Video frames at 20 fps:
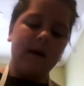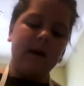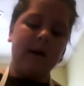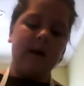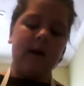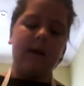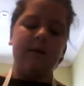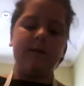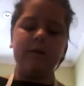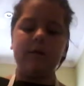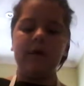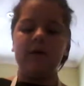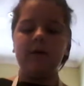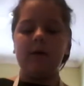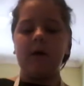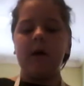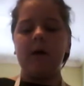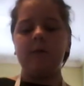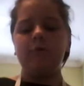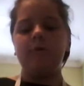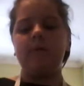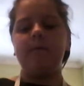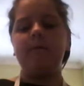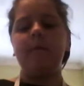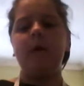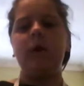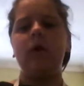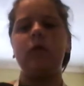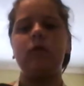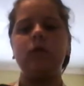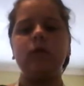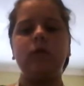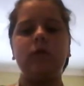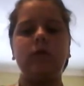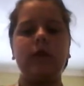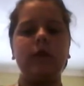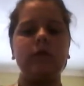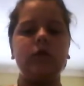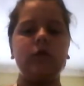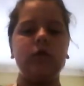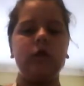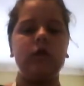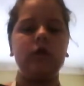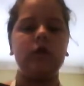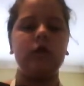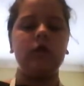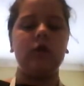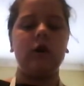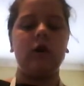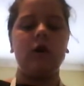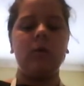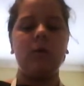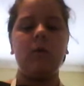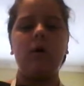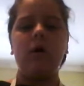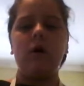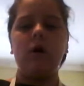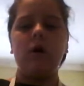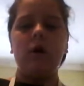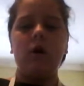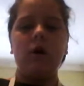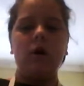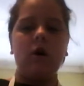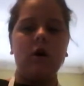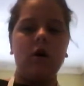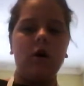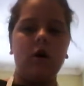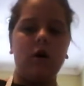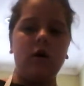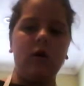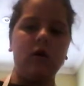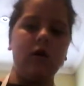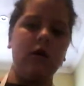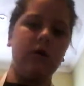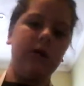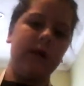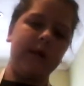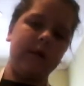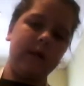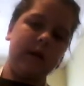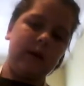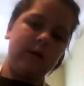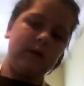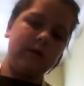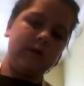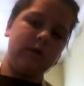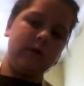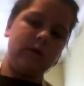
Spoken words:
And if you don't know how to fold, you literally just go like this.